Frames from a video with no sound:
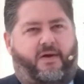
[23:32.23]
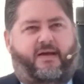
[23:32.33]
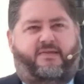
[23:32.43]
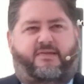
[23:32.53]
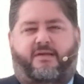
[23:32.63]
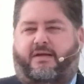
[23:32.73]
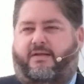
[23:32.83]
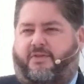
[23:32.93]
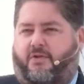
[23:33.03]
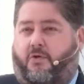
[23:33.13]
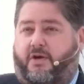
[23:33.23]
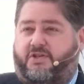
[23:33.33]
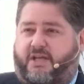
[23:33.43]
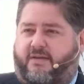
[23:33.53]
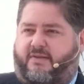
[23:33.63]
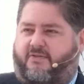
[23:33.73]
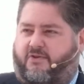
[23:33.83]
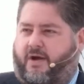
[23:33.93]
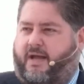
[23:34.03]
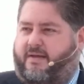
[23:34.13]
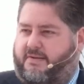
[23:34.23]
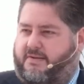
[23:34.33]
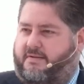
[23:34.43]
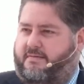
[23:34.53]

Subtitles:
us the Lord Jesus Christ.